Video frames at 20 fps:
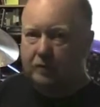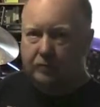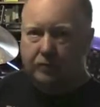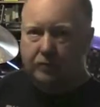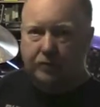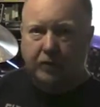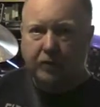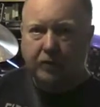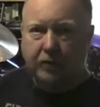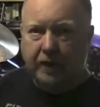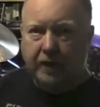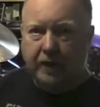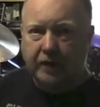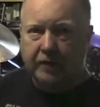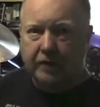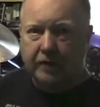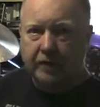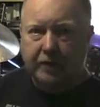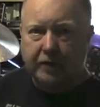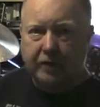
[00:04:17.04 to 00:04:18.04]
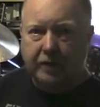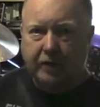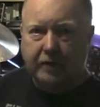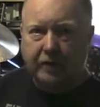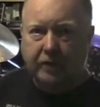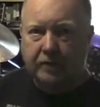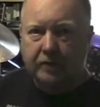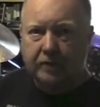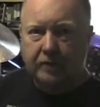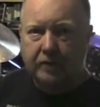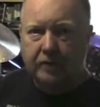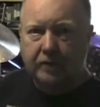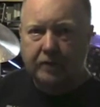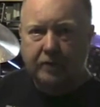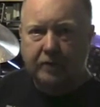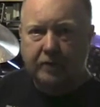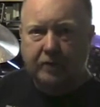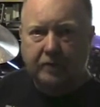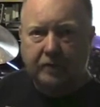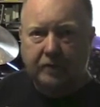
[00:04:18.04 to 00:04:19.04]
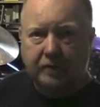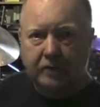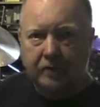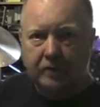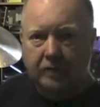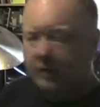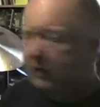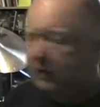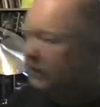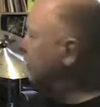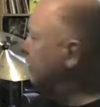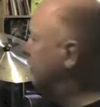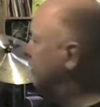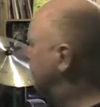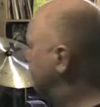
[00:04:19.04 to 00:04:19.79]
Forgot the accent, there you go. Good.